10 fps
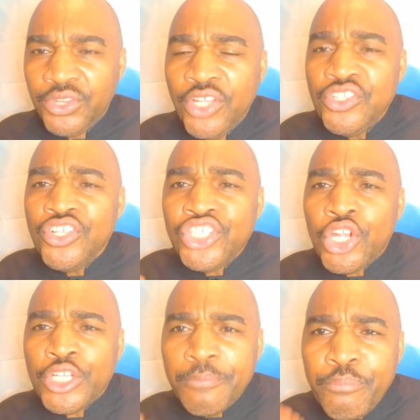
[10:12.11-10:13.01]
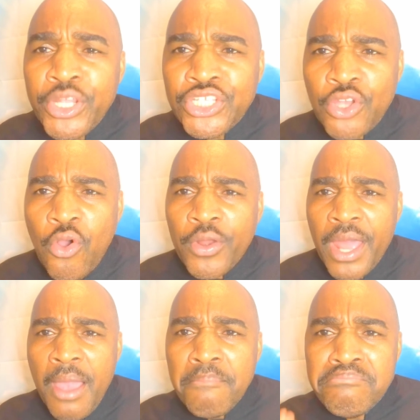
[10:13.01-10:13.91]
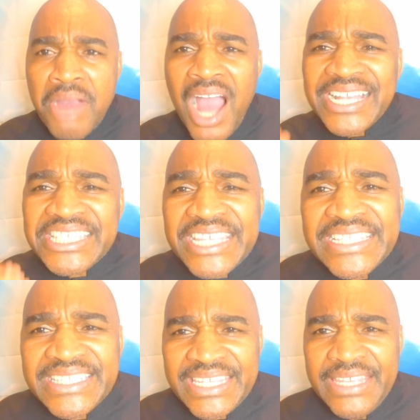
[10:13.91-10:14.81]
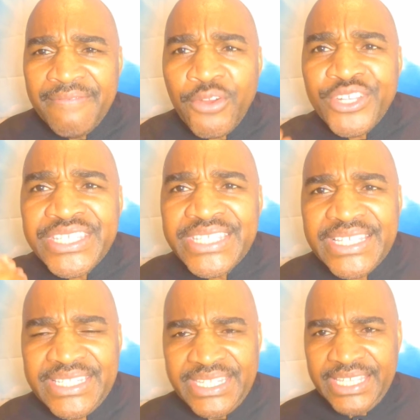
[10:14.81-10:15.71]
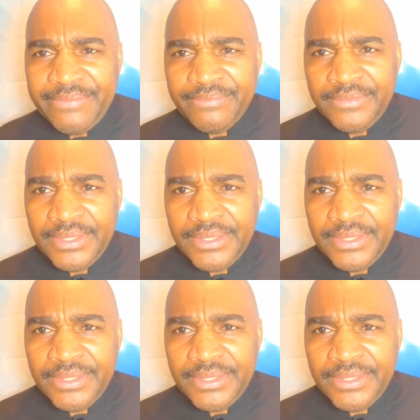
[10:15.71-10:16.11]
Does your church preach on Mark 16, verse 16?